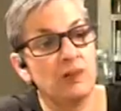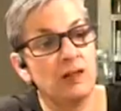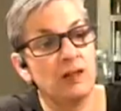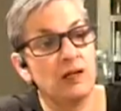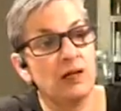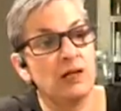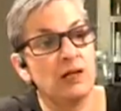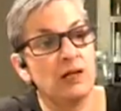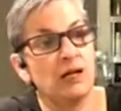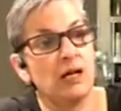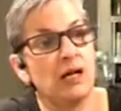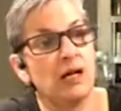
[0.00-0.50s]

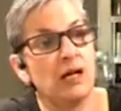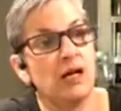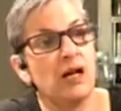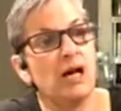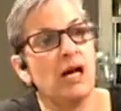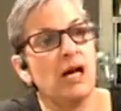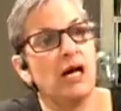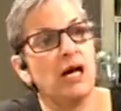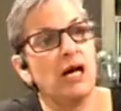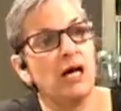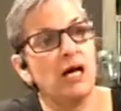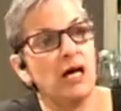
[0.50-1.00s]
and
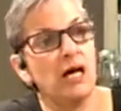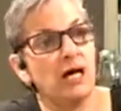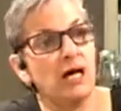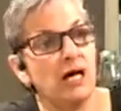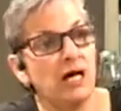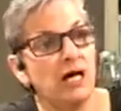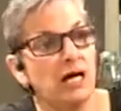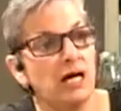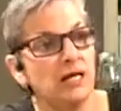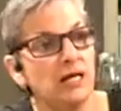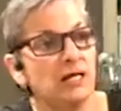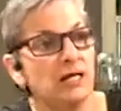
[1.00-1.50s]

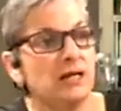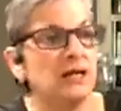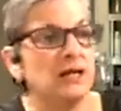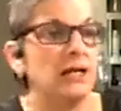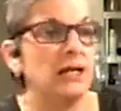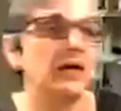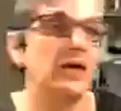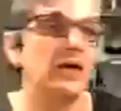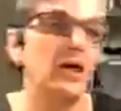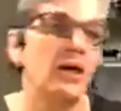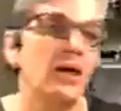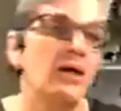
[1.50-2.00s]
I
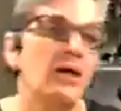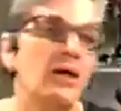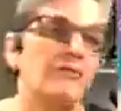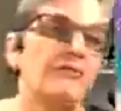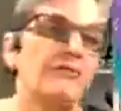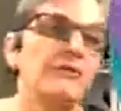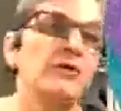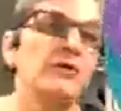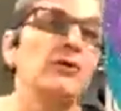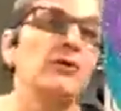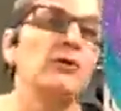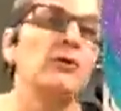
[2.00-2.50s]

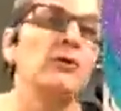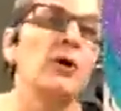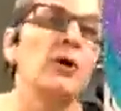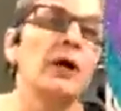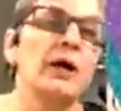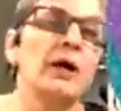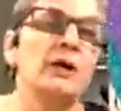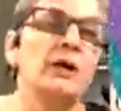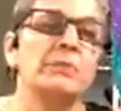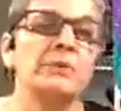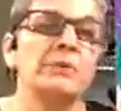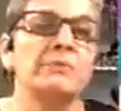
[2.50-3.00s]
love you
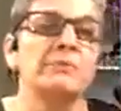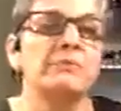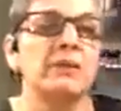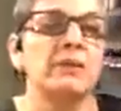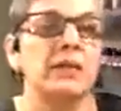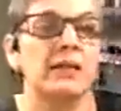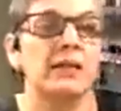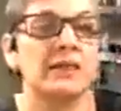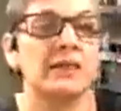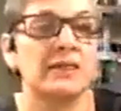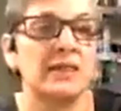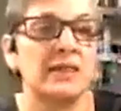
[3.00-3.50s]
helping
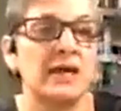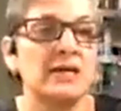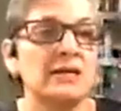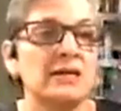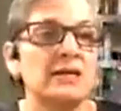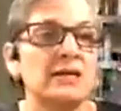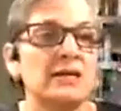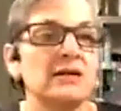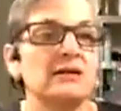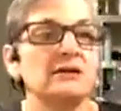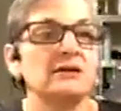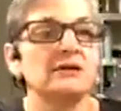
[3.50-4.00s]
me.
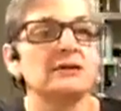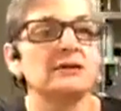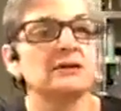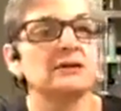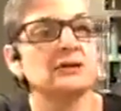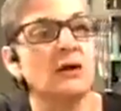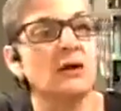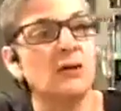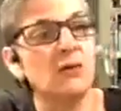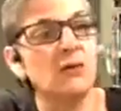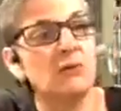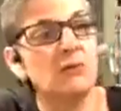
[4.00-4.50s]
Thank you
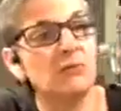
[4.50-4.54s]
so